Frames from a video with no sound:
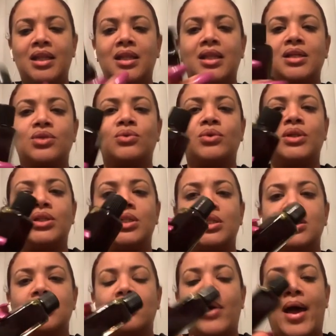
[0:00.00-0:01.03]
This one
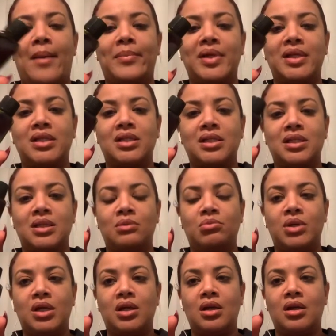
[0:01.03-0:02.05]
just so happens to
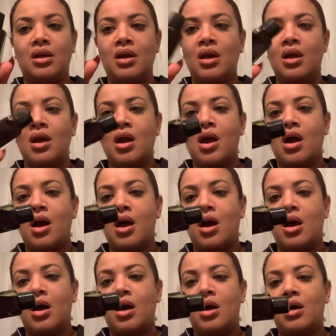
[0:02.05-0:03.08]
be
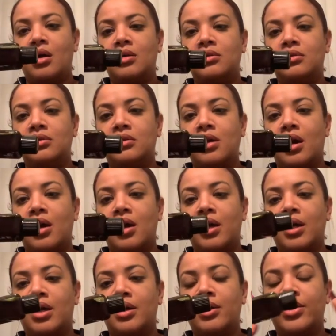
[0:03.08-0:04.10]
a
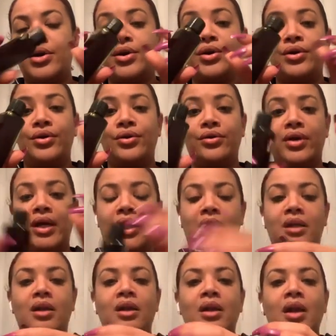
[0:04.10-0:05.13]
dark green.
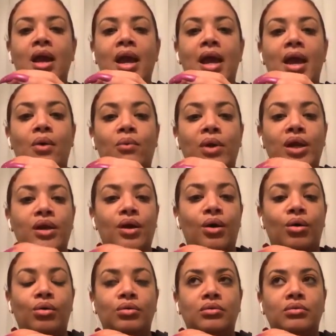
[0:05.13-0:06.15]
And we
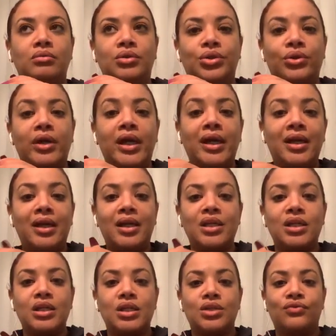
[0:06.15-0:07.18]
know green
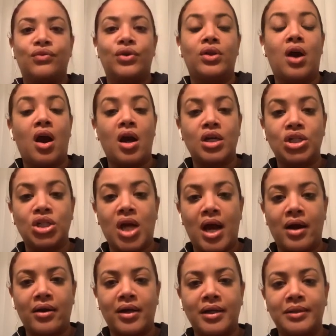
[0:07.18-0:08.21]
is for the heart
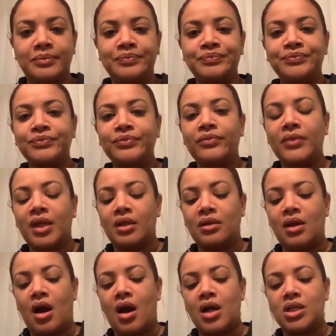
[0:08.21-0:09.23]
chakra.
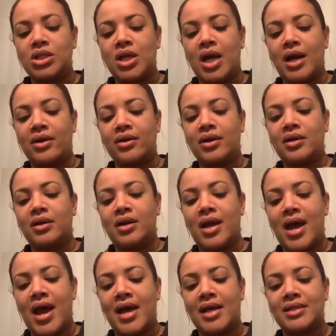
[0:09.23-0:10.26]
The heart chakra
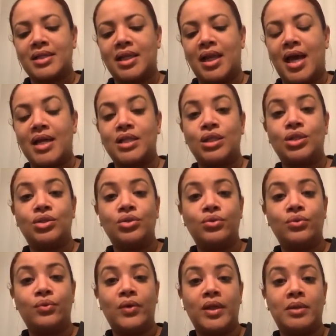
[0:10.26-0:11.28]
has a lot to
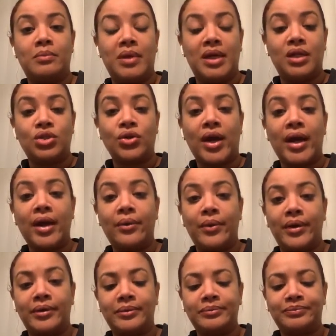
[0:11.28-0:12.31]
do with being
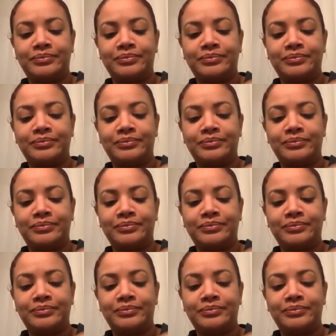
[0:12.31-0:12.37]
tranquil.